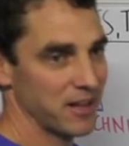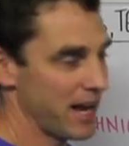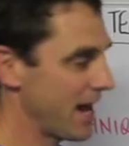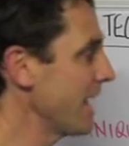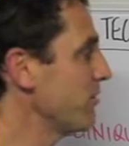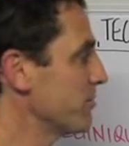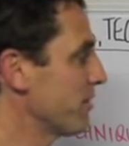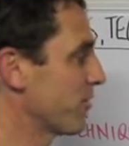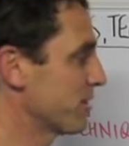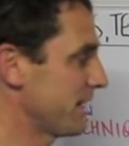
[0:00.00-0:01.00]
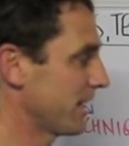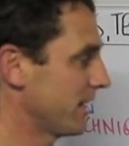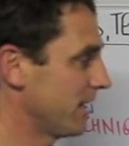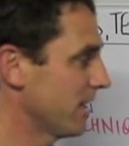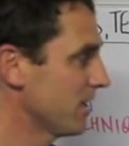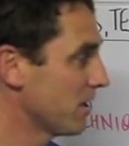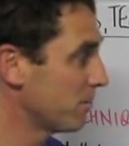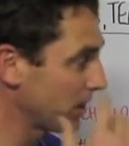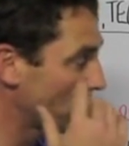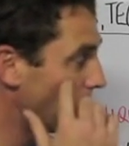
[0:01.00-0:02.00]
And hang with me for a second here,
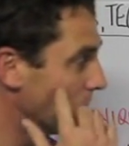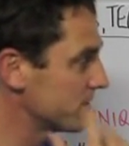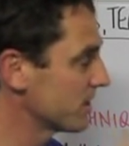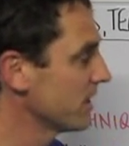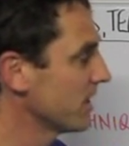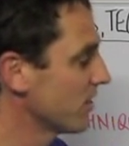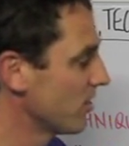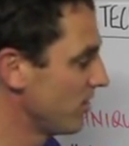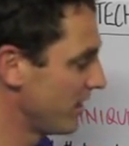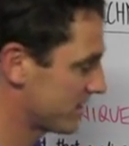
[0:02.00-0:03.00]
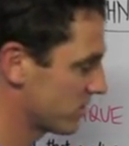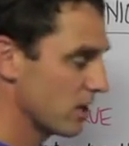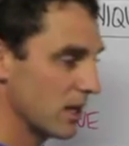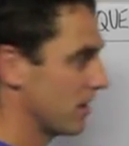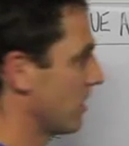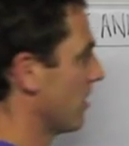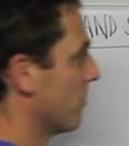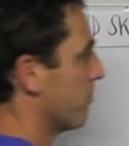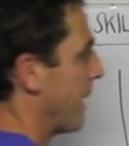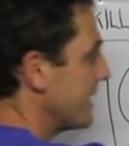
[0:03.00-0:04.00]
because this
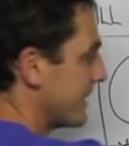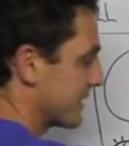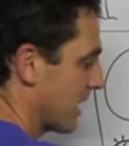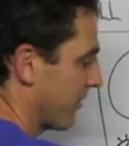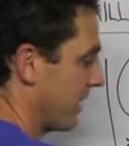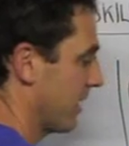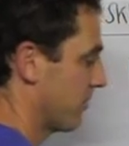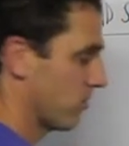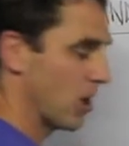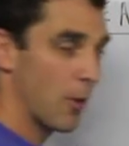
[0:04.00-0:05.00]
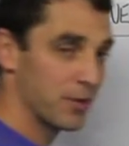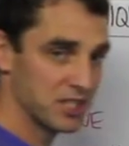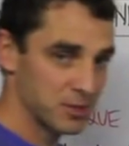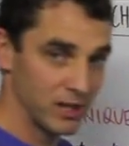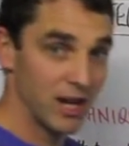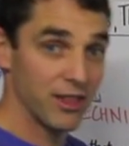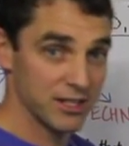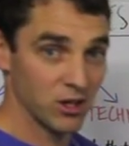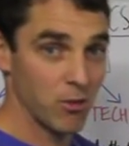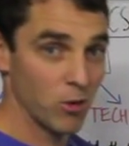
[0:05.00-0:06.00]
basic stuff here will help us explain
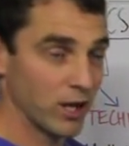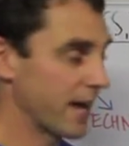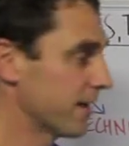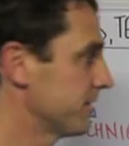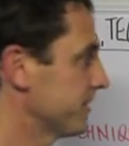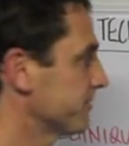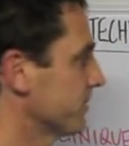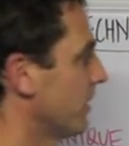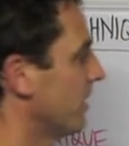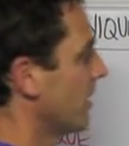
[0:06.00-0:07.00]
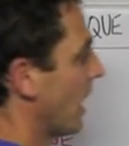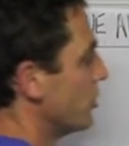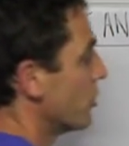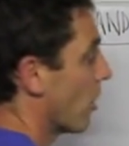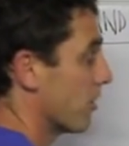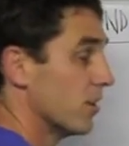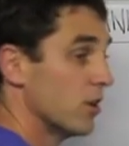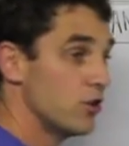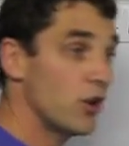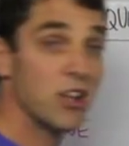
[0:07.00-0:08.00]
things a lot more later. A neuron.
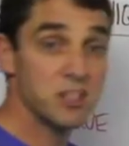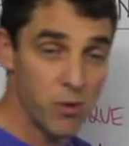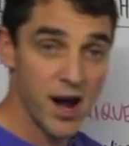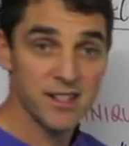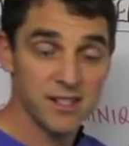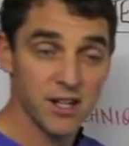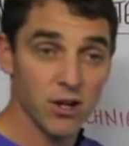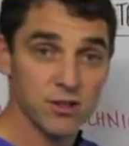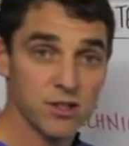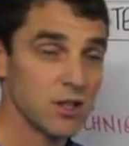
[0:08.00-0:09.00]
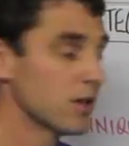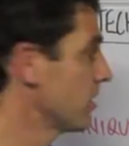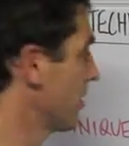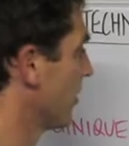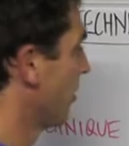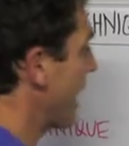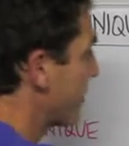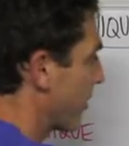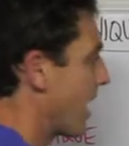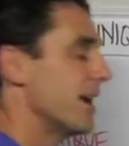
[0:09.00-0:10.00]
Neurons are brain cells. That
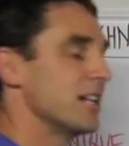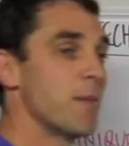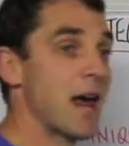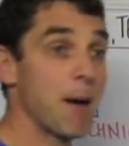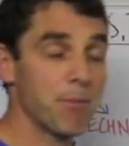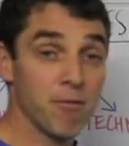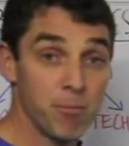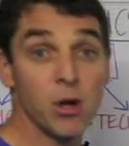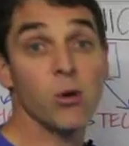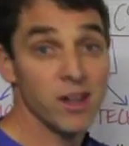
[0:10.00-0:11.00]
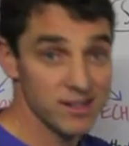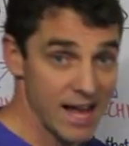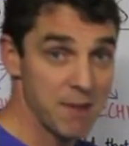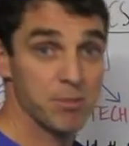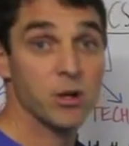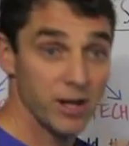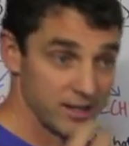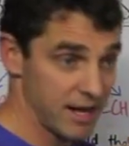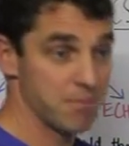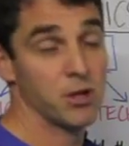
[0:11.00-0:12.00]
brain is made up of billions and billions
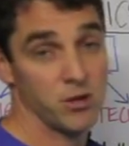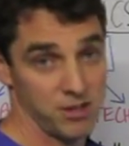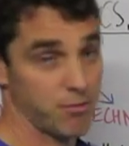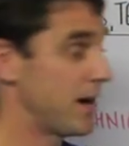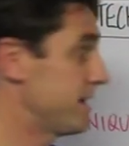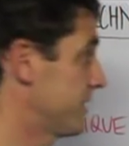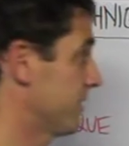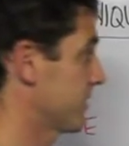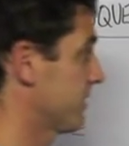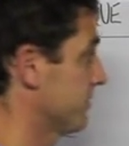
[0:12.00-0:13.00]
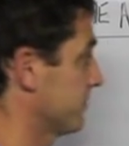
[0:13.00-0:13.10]
and billions of brain cells.